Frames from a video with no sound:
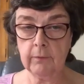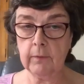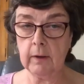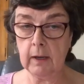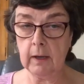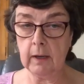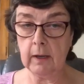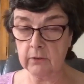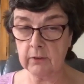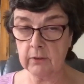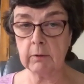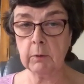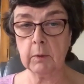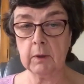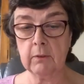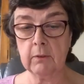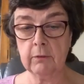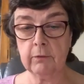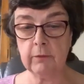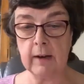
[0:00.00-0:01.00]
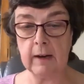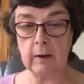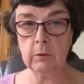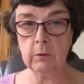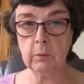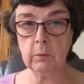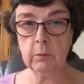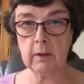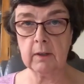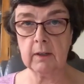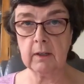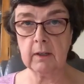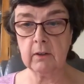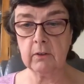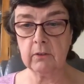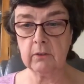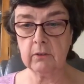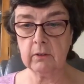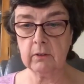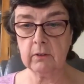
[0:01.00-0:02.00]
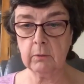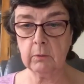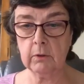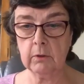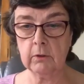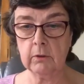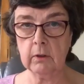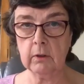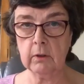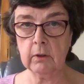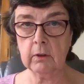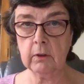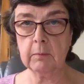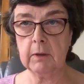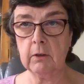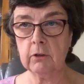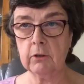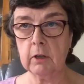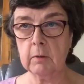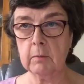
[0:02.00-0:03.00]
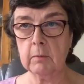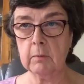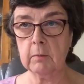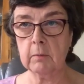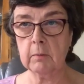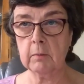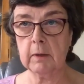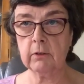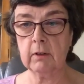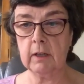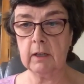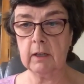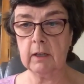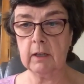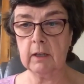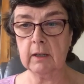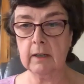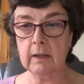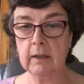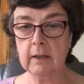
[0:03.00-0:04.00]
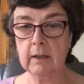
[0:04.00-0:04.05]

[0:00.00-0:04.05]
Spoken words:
has everyone found where it is? Would you like me to share my screen?